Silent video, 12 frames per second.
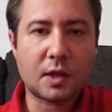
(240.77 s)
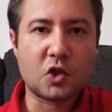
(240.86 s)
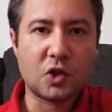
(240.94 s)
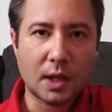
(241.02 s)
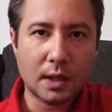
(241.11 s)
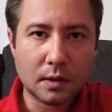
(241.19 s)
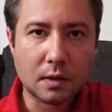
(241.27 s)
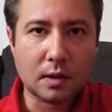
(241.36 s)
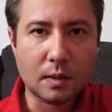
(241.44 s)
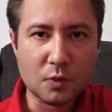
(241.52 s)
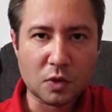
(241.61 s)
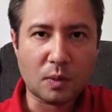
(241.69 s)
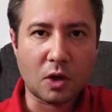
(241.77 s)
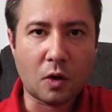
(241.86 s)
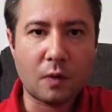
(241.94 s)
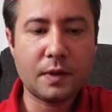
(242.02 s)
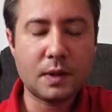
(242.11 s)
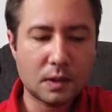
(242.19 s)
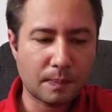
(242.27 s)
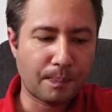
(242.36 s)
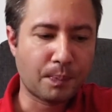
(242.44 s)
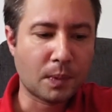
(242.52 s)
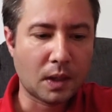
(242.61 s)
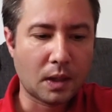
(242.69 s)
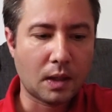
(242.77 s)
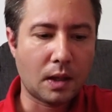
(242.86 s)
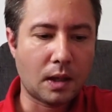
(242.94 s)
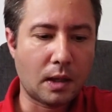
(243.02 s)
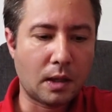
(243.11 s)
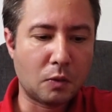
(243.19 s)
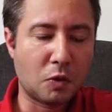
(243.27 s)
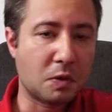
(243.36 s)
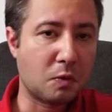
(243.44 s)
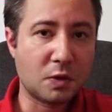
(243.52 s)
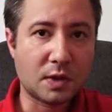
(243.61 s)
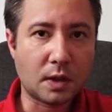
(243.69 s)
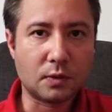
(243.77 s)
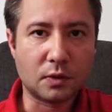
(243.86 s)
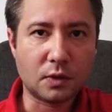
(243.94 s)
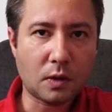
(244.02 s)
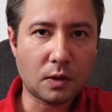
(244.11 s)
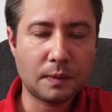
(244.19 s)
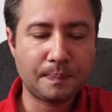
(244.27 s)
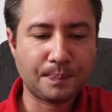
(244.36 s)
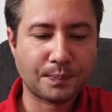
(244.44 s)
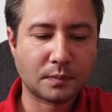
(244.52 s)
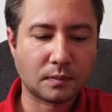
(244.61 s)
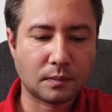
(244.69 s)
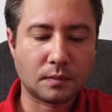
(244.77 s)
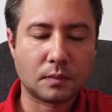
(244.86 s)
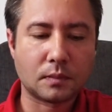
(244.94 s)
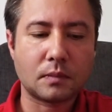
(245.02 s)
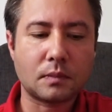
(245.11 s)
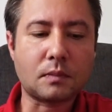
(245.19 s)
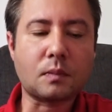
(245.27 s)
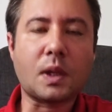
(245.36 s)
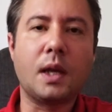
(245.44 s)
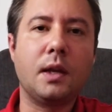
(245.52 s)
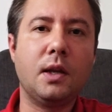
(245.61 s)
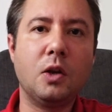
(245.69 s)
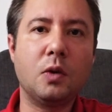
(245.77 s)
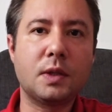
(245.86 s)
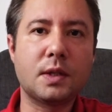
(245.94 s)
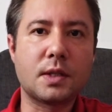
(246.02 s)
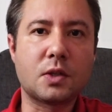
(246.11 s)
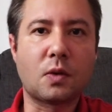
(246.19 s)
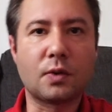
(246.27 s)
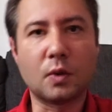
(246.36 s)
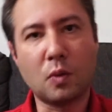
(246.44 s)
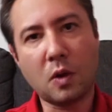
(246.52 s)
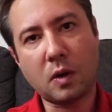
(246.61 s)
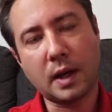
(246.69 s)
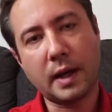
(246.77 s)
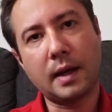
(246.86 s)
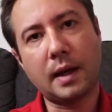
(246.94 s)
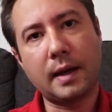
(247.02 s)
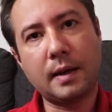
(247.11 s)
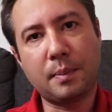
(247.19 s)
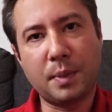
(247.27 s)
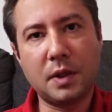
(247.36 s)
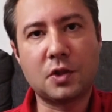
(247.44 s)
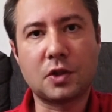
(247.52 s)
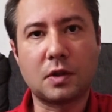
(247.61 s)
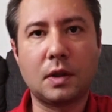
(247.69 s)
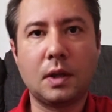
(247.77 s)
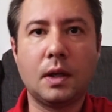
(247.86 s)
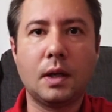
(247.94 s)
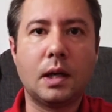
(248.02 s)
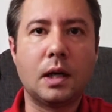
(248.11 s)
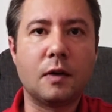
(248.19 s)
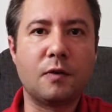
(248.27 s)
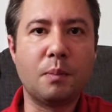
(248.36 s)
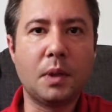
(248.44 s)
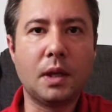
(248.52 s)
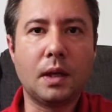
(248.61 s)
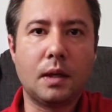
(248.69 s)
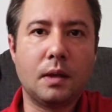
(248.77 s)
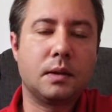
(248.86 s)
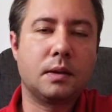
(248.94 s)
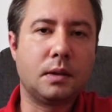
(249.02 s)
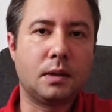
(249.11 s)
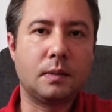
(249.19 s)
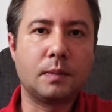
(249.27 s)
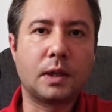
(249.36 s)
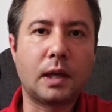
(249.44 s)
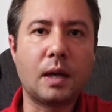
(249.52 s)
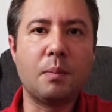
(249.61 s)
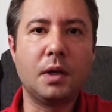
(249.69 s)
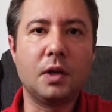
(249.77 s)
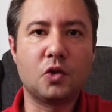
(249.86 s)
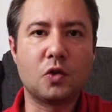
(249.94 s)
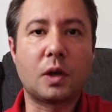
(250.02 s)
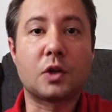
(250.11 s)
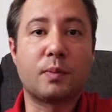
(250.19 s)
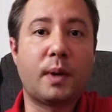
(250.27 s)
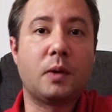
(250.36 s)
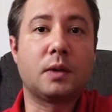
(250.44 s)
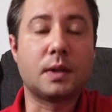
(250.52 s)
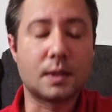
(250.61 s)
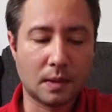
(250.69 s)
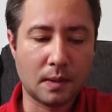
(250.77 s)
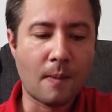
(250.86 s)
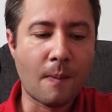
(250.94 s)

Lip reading: Schneider comes to my office, and we start to talk, and he notices on the wall, I had a picture of me climbing in Chukash Mountains.